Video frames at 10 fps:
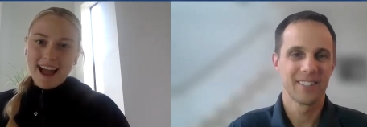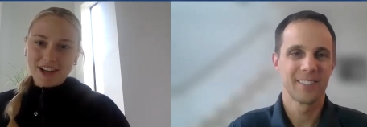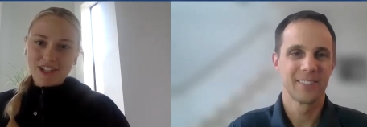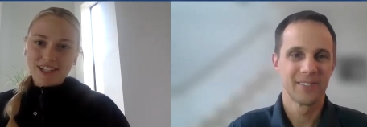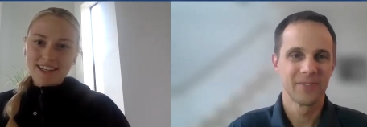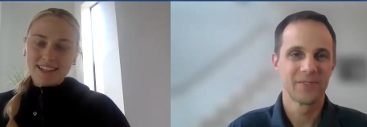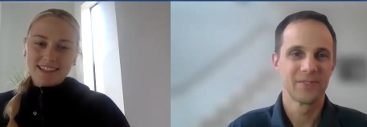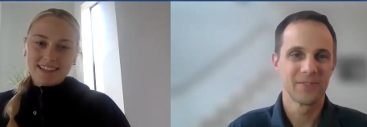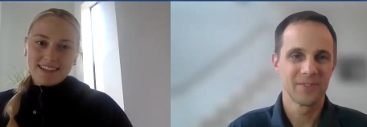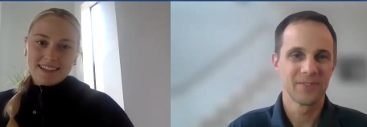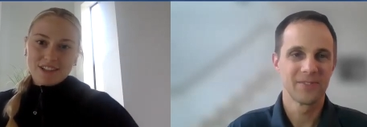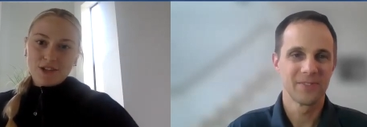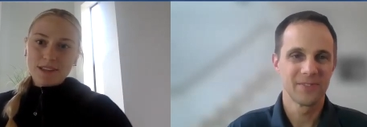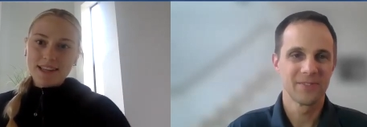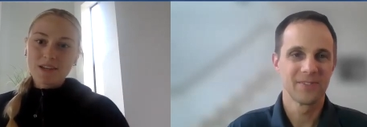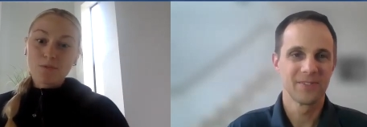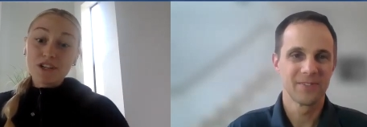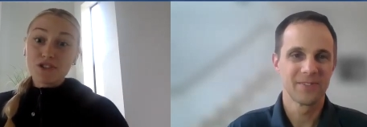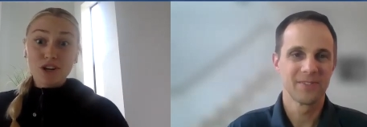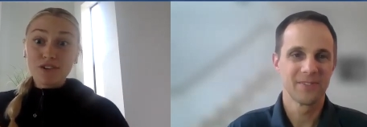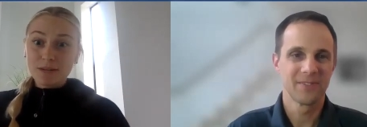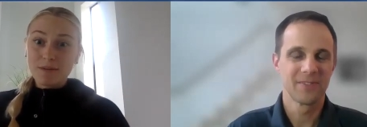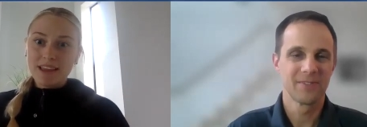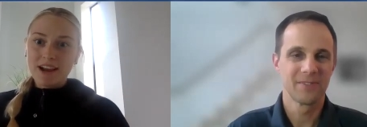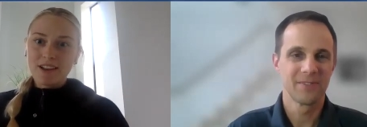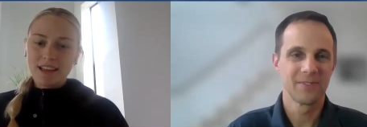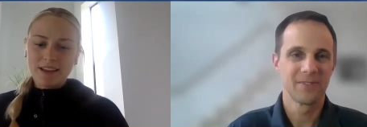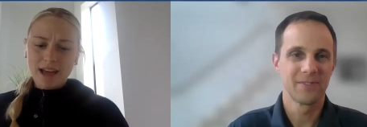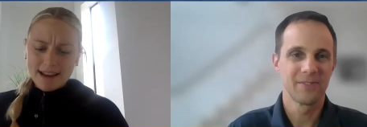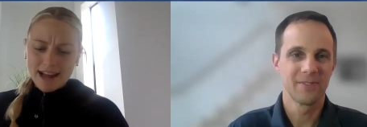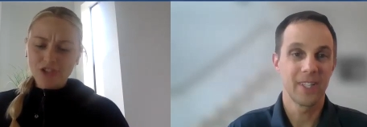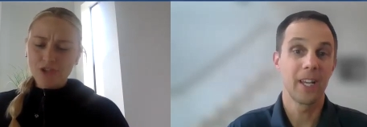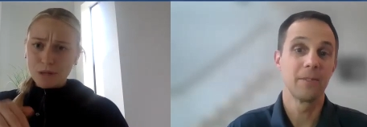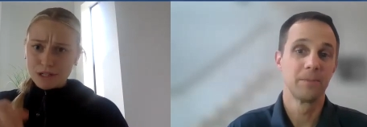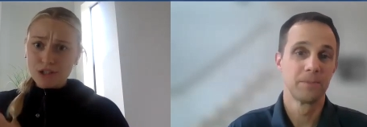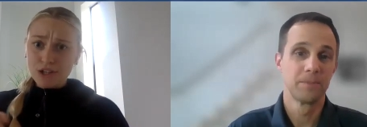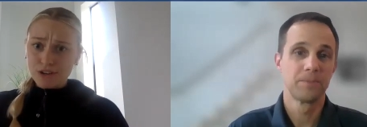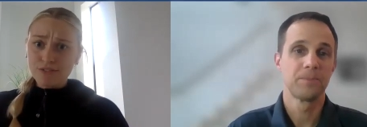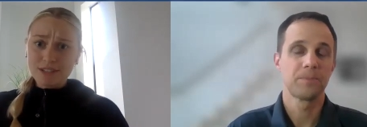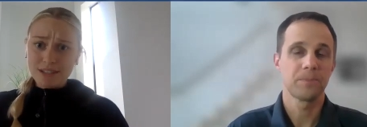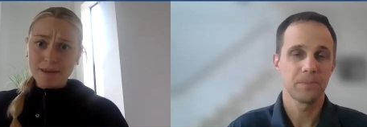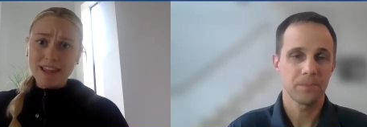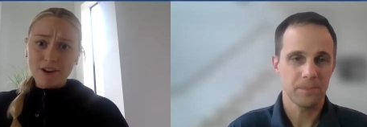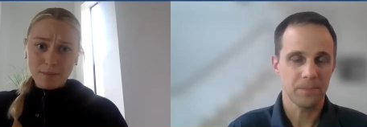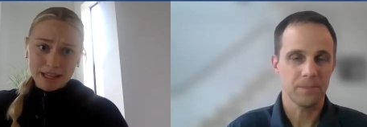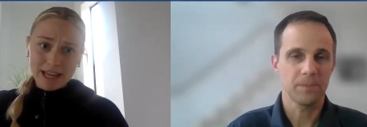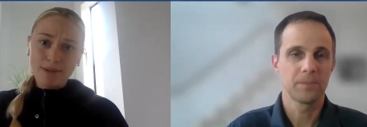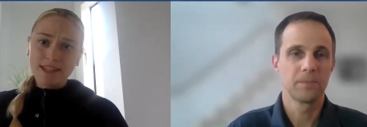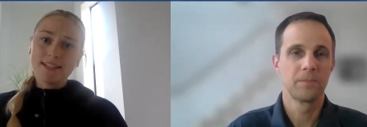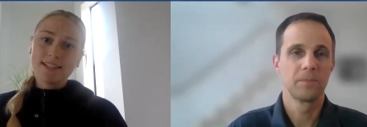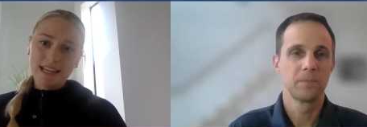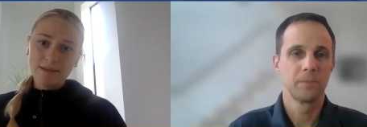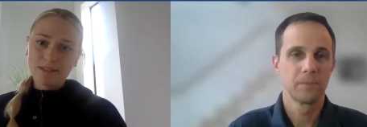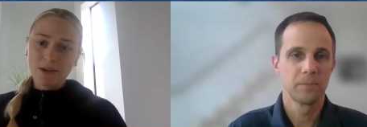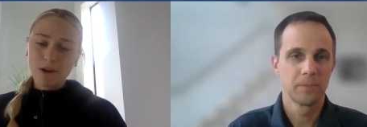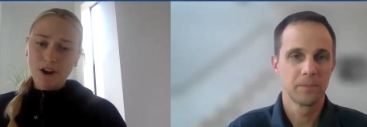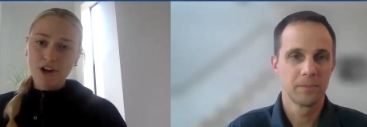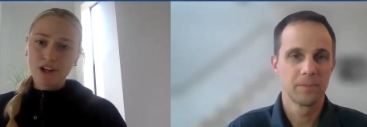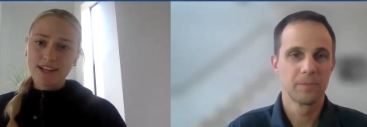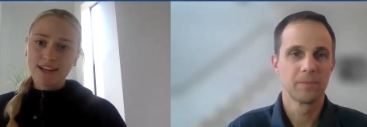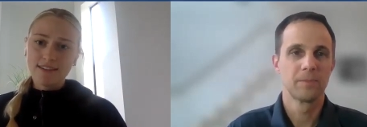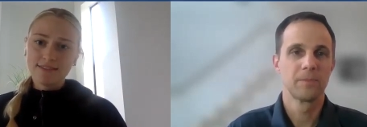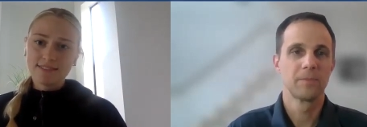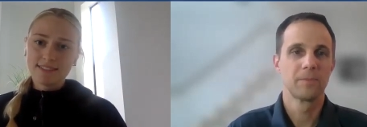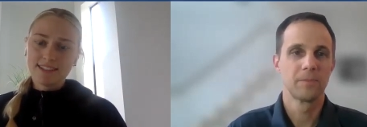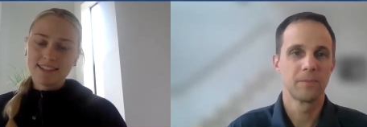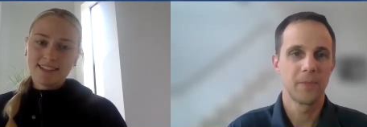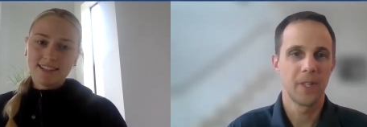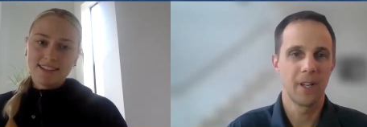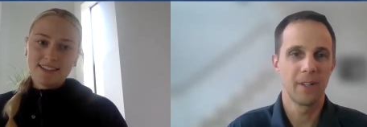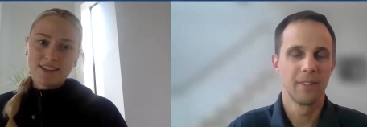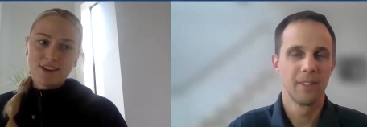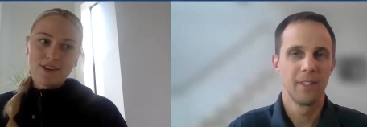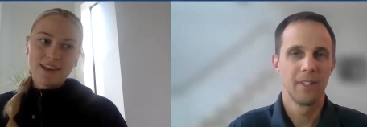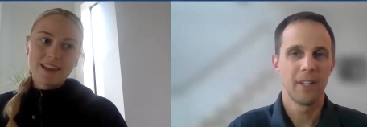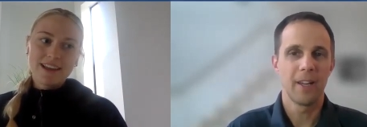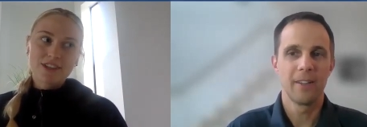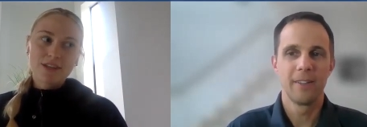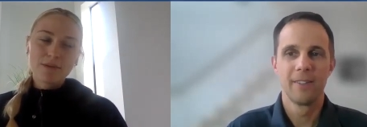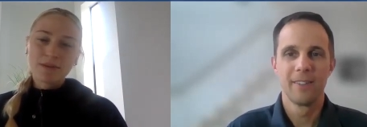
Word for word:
Speaker 1: actually doing this and we deserve to be there like at nationals we deserve to be there and play with these teams like we are good enough yeah so it's going